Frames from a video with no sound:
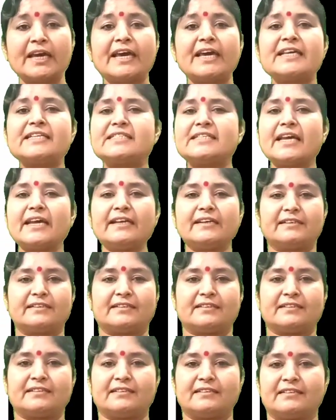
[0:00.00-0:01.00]
He said
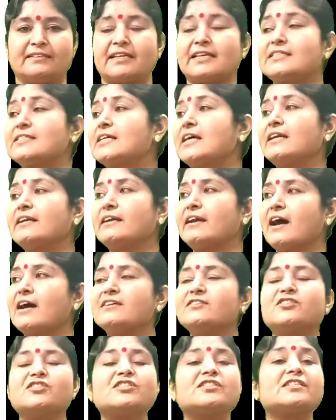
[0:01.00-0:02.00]
the sun
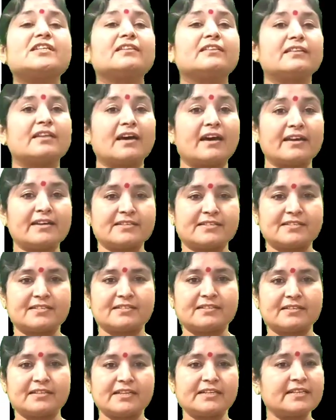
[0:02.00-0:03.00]
rises in the
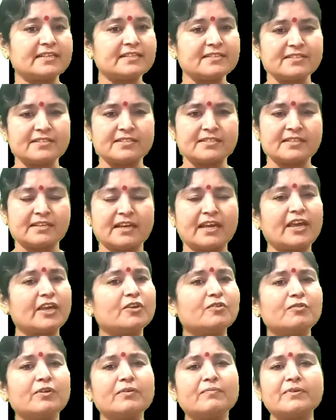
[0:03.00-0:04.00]
east. It is a
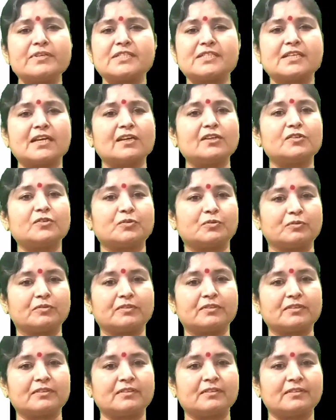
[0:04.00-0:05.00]
universal truth.
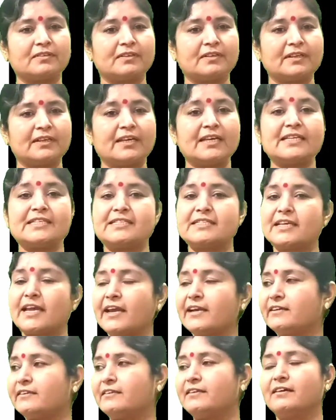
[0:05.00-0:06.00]
He
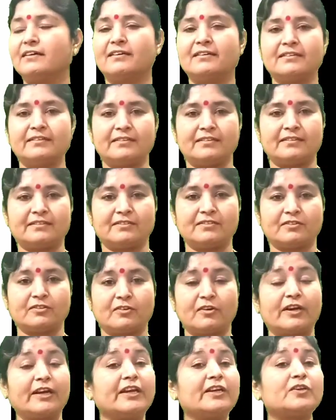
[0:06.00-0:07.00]
said that,
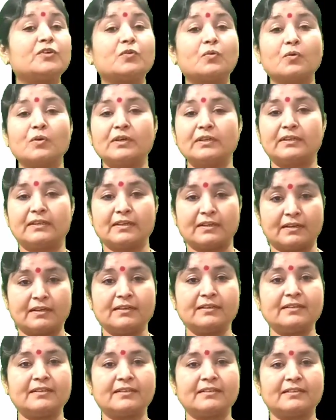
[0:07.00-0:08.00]
or he told
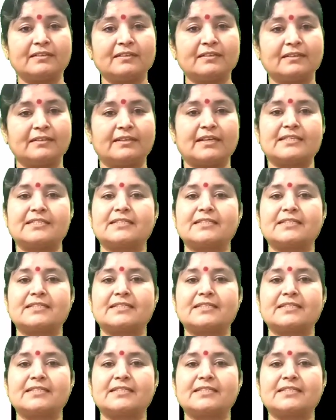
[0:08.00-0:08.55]
that the